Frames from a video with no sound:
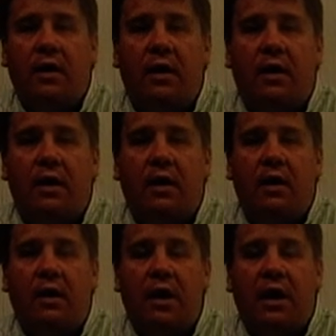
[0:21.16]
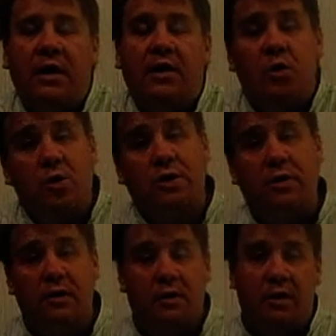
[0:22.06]
uh, and
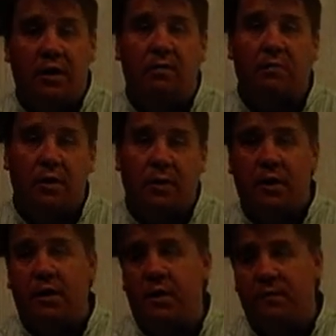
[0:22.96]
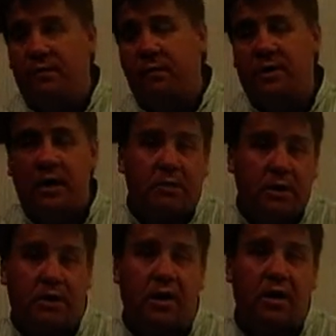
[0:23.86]
Twitter, you can get me on there. From time to
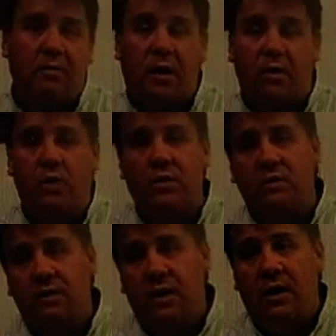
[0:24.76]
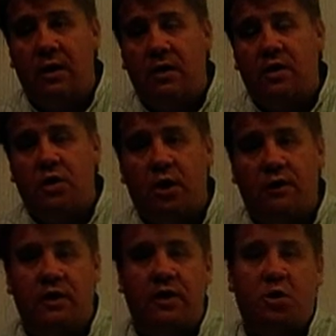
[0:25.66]
time I will share
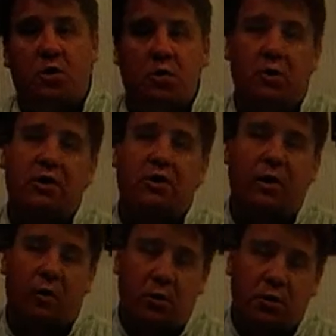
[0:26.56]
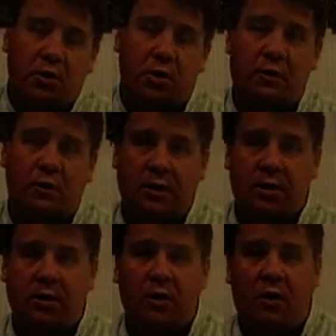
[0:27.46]
things on Twitter, I will share
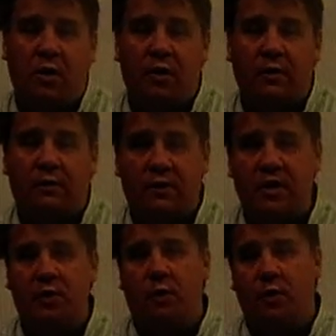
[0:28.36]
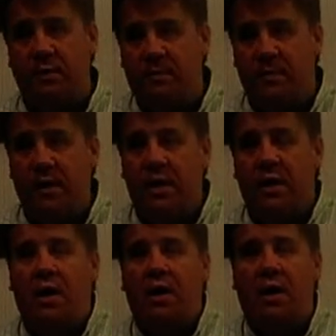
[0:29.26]
things on Facebook
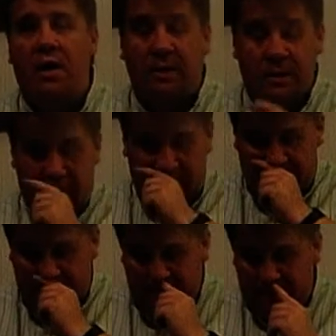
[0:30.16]
and uh,